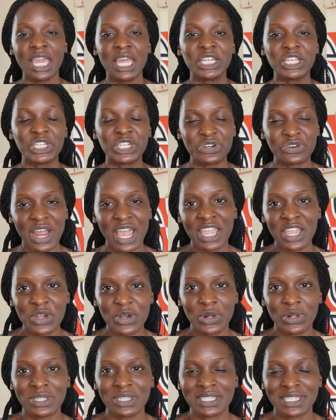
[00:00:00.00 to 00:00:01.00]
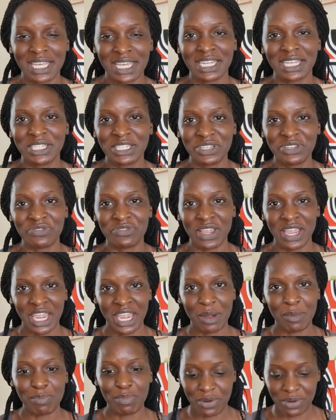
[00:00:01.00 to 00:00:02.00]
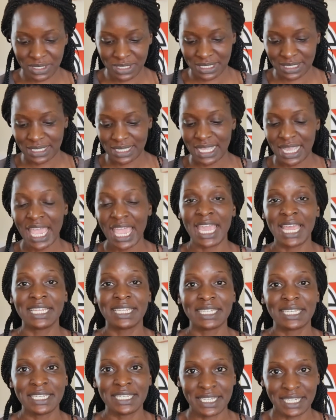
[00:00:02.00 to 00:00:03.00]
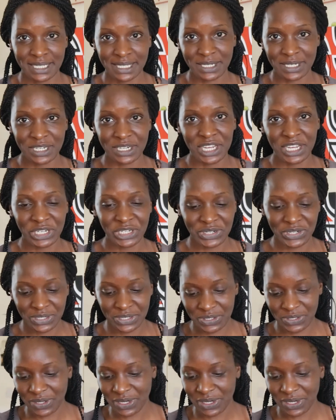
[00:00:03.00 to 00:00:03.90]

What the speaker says: Try alternative airports and destinations.